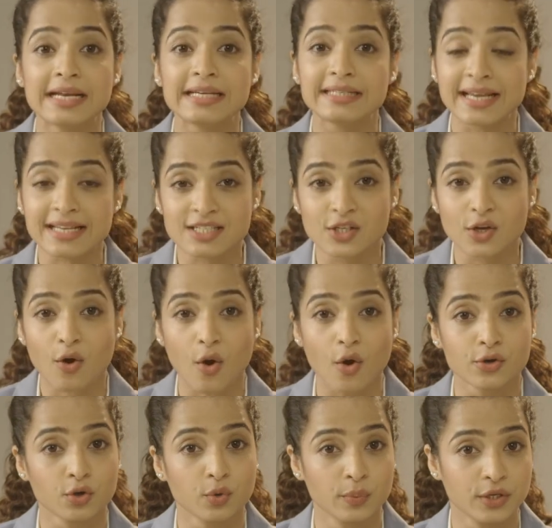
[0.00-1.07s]
test your
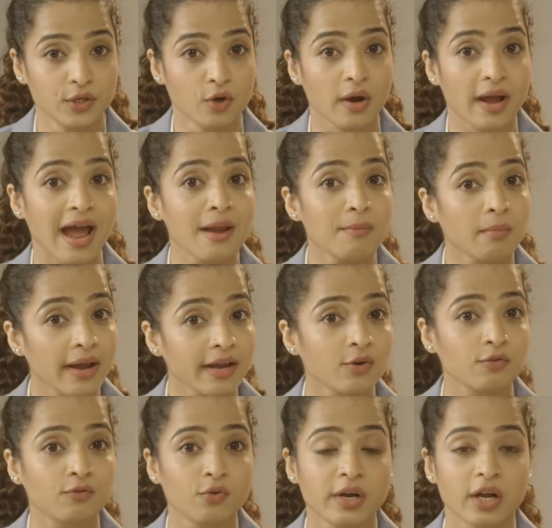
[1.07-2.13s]
audio, video, and
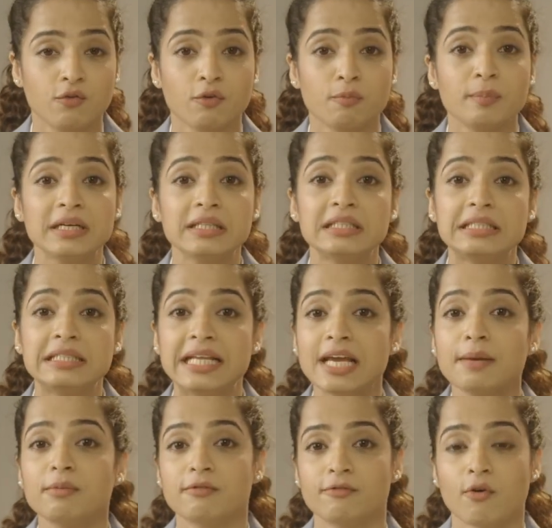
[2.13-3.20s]
microphone equipment the day
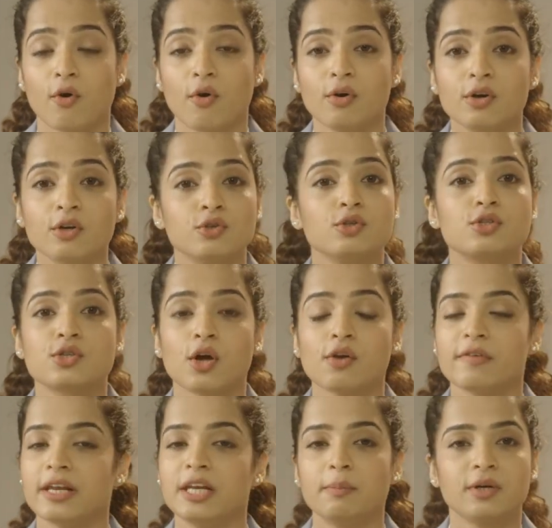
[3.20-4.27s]
before to solve
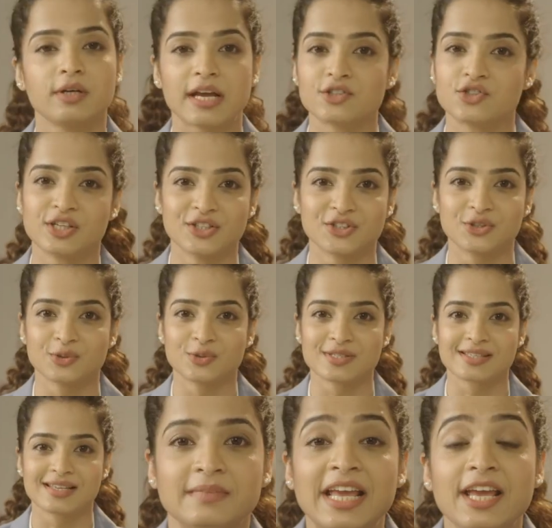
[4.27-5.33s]
any potential issues.
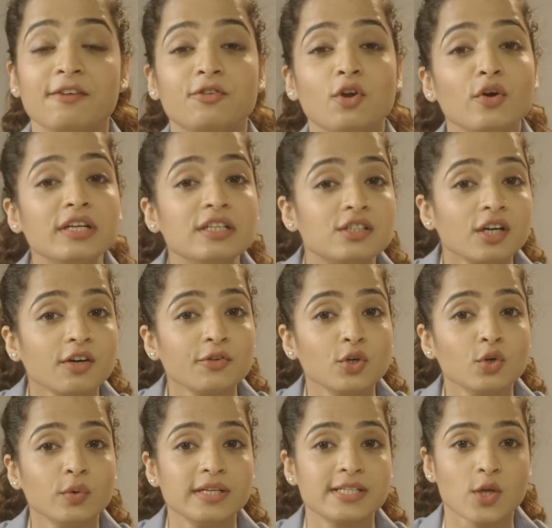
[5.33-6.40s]
If your
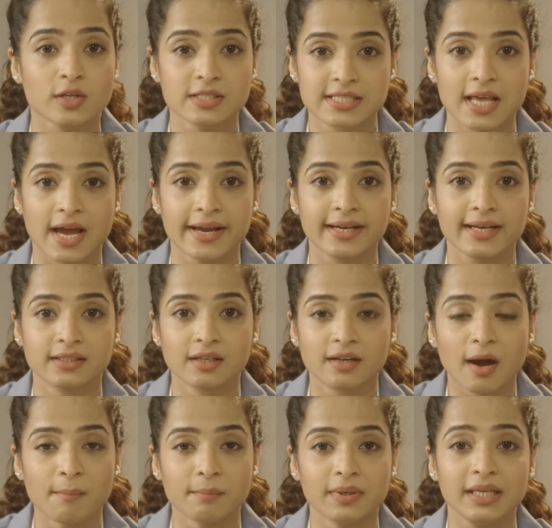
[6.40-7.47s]
interview is on site at the
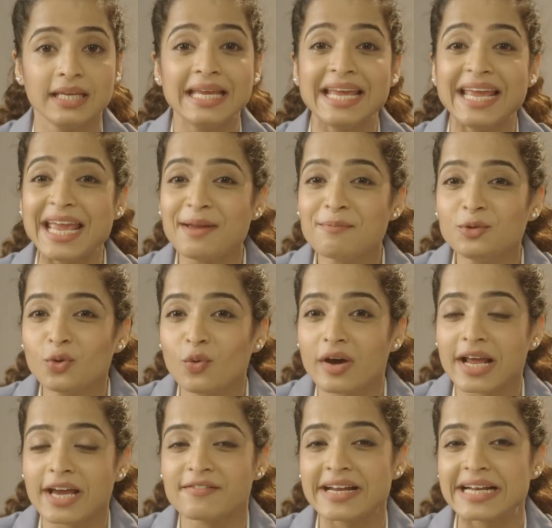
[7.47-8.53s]
company, aim to
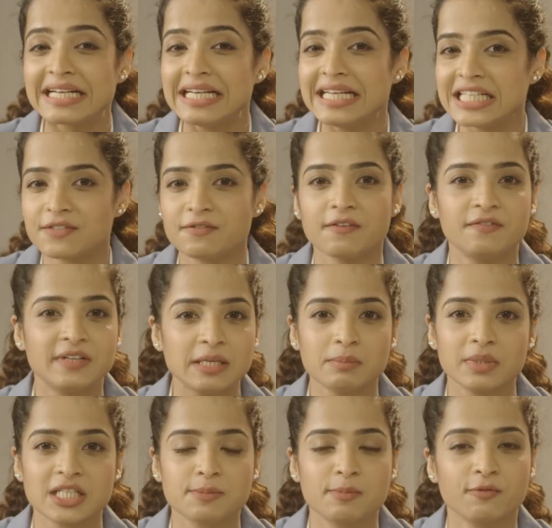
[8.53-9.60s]
arrive at least 15
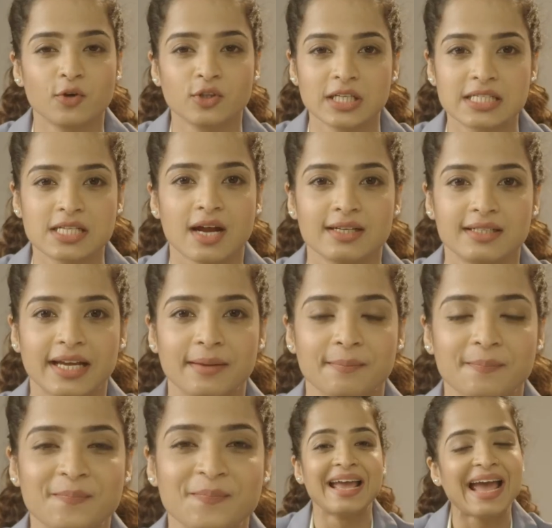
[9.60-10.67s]
minutes before the start
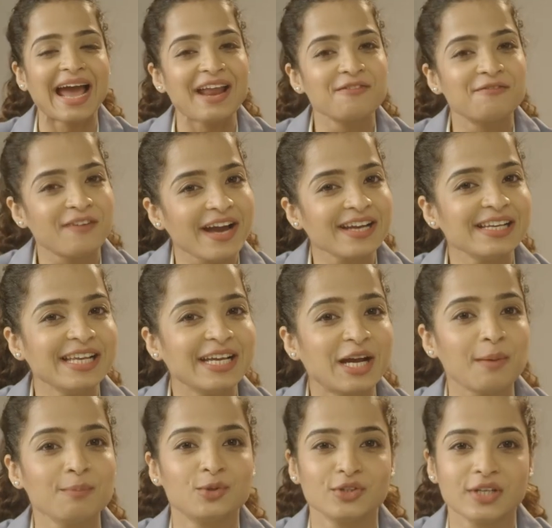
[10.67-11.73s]
time. And finally,
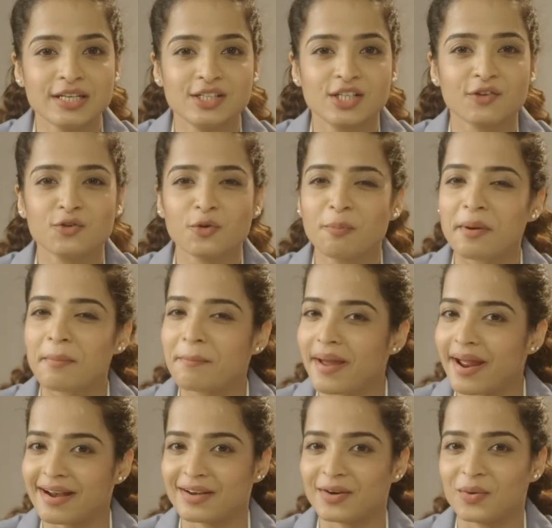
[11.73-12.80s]
come to the interview
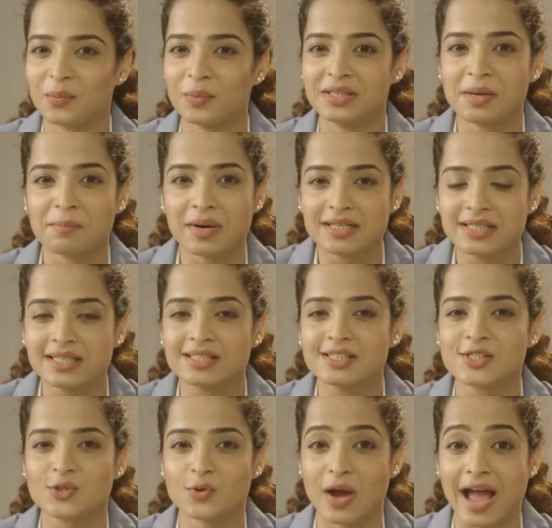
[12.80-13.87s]
prepared with the
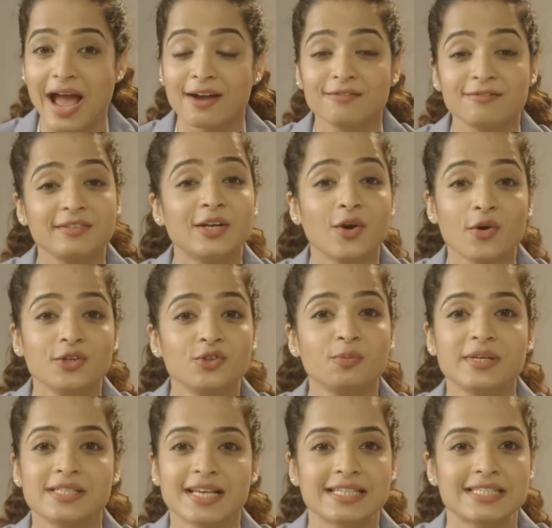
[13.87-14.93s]
materials you have in order to
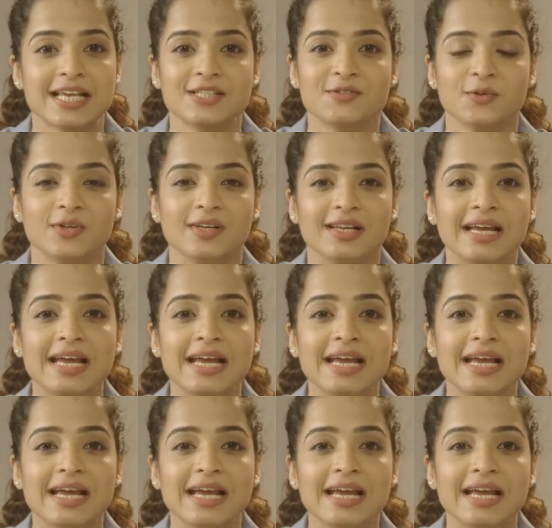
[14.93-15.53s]
be successful.